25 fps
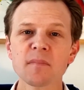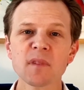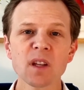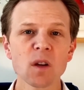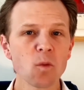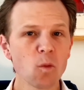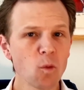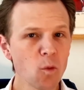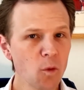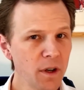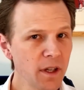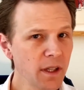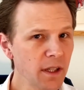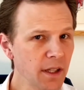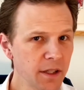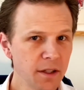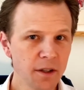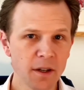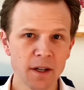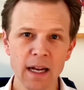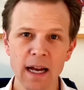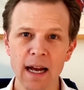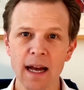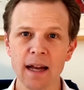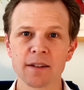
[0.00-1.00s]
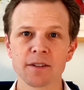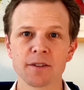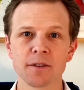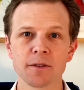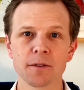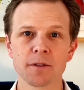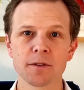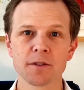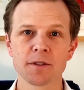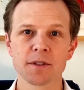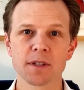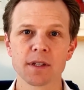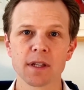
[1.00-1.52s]
really good
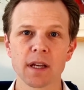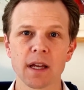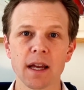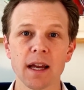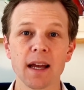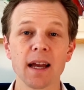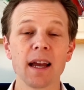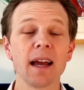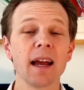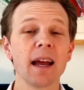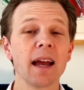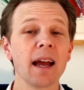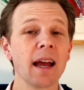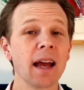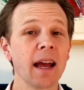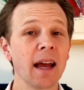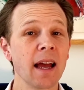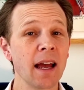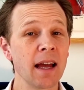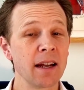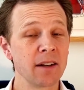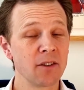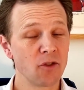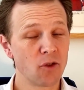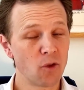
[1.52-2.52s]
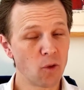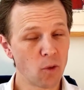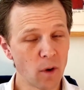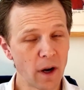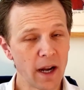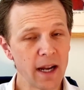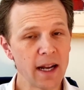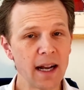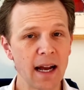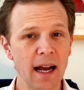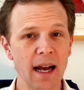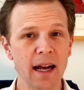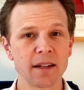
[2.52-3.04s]
actors and
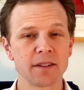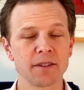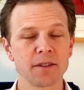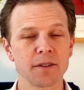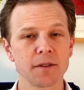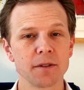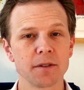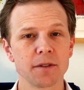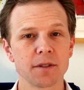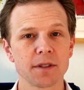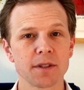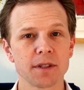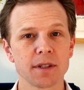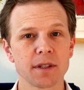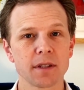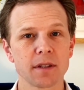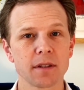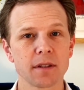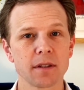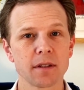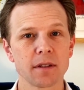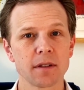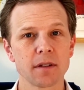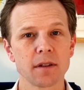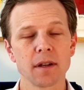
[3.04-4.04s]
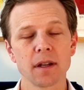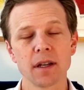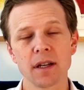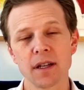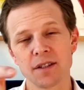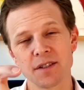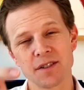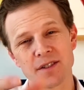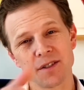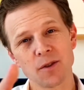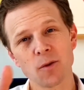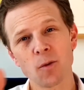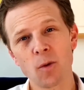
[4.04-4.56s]
great actors
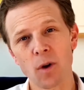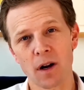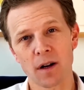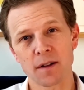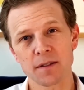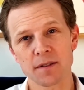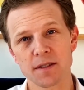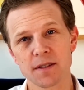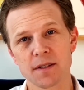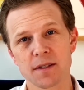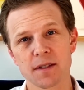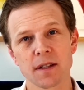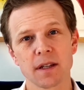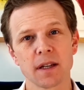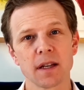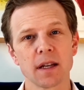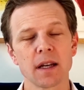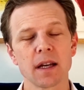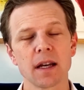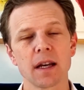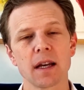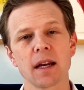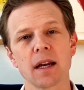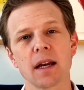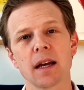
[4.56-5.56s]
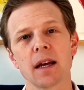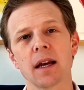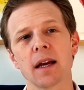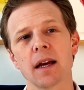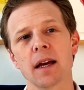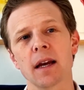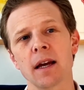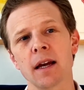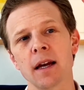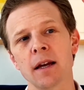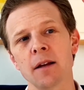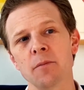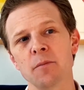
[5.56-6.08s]
is nuance,
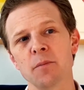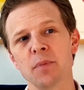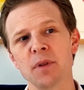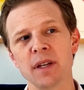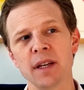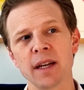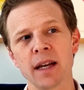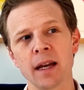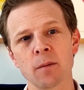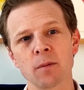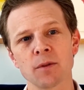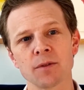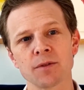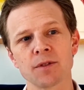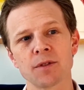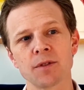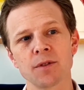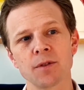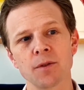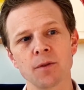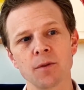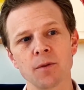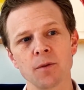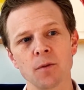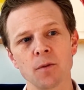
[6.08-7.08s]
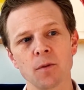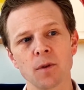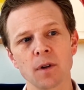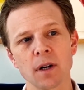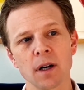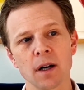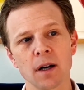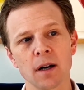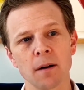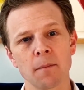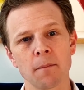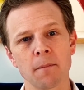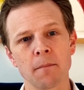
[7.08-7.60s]
and being able to
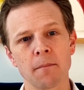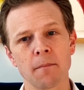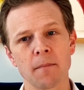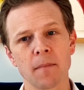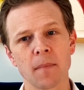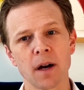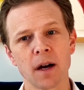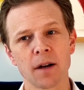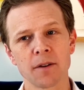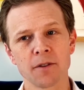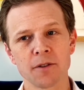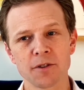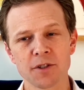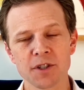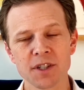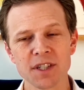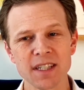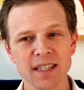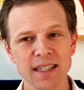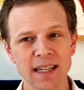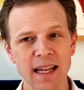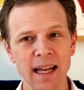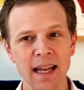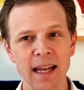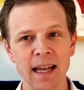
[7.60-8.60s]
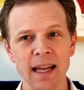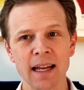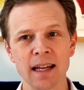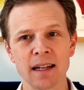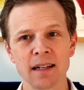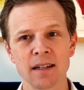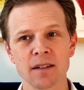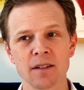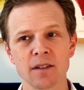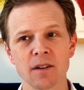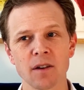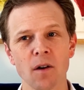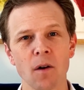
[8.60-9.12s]

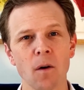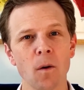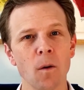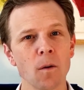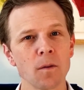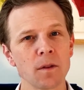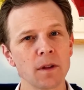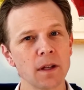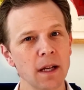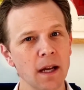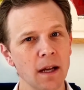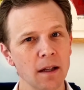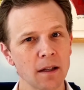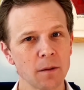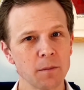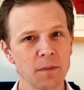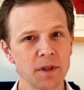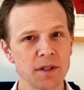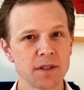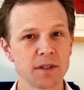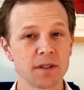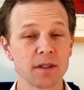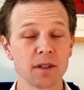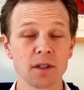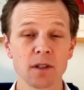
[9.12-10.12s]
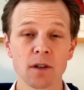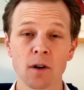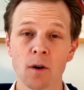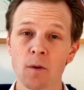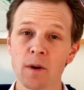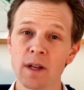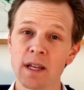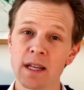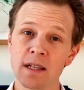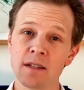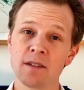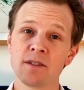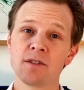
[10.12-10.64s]
understand all the elements that go
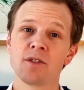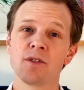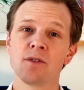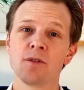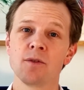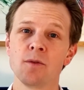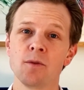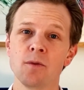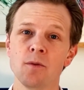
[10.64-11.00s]
into